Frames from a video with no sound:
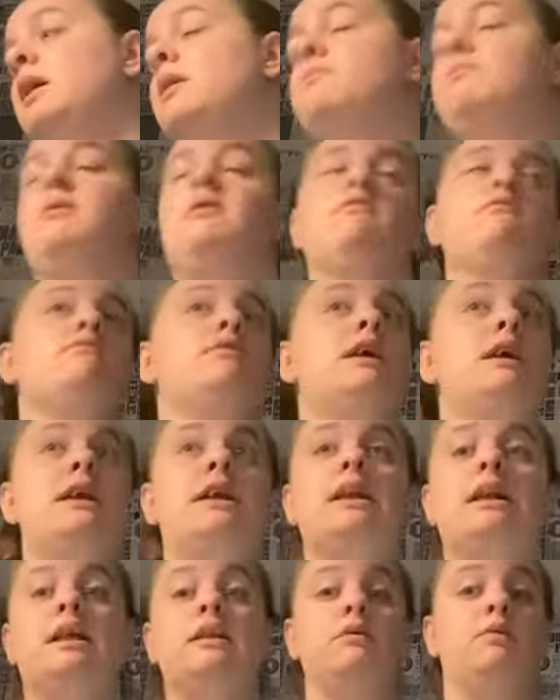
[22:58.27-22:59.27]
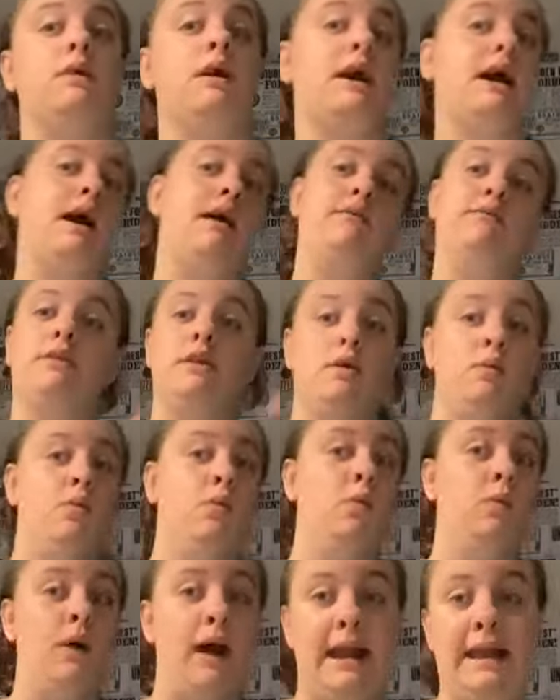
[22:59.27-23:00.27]
but I really liked the way everything
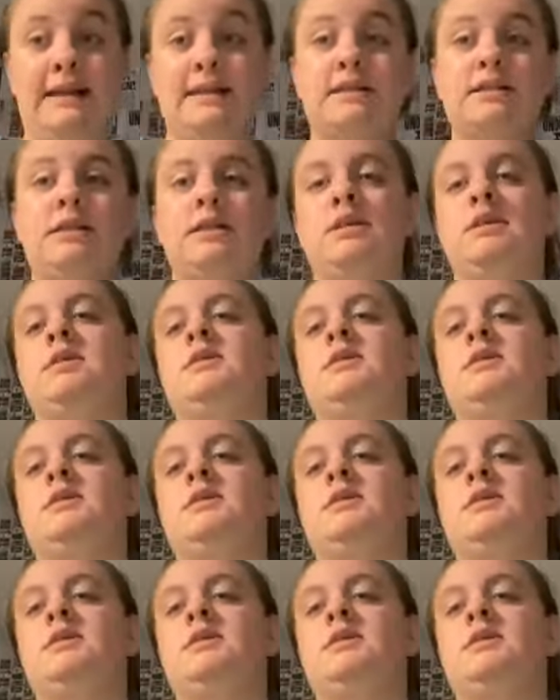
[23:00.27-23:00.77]
went.